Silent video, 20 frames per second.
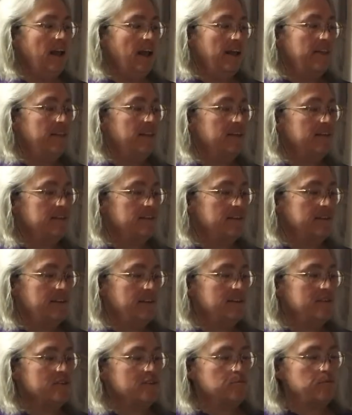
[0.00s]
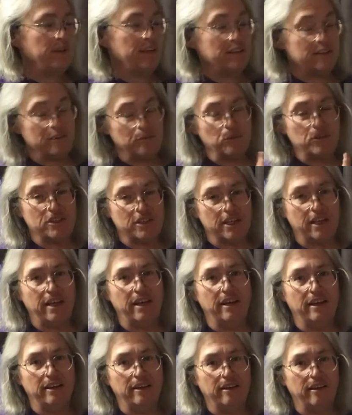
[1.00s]
And this, because it was the
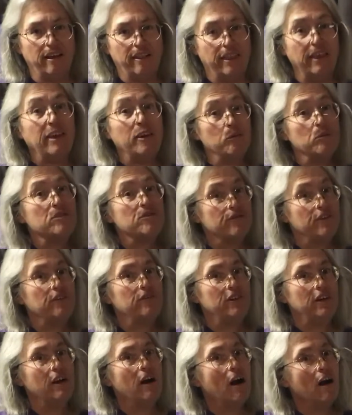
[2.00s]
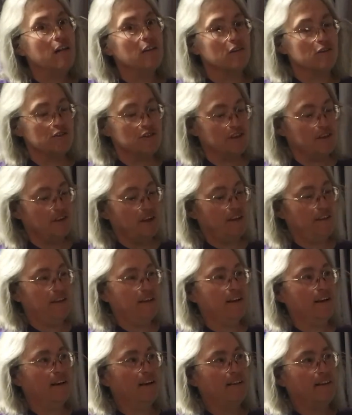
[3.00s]
kit, I think it was $50. And I
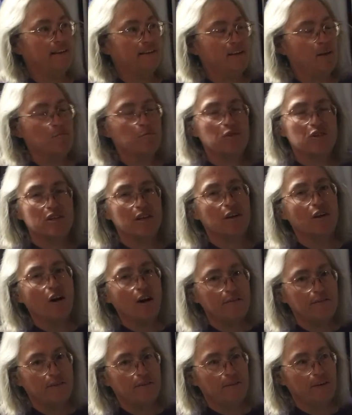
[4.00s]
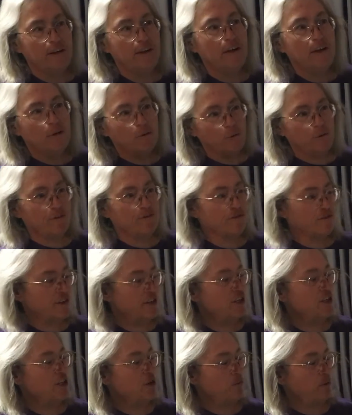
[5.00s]
think I got like 10% off of it with
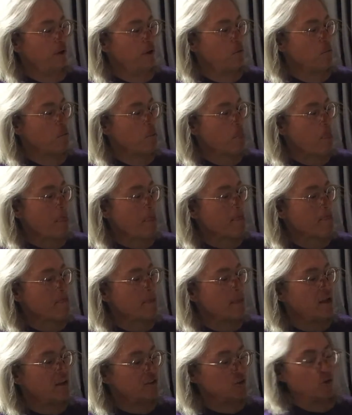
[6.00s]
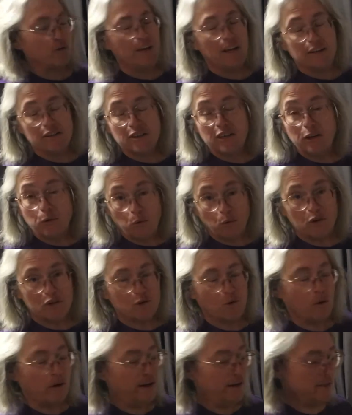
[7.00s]
free shipping. So yes, it was
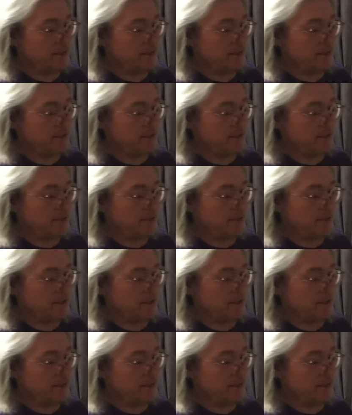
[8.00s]
quite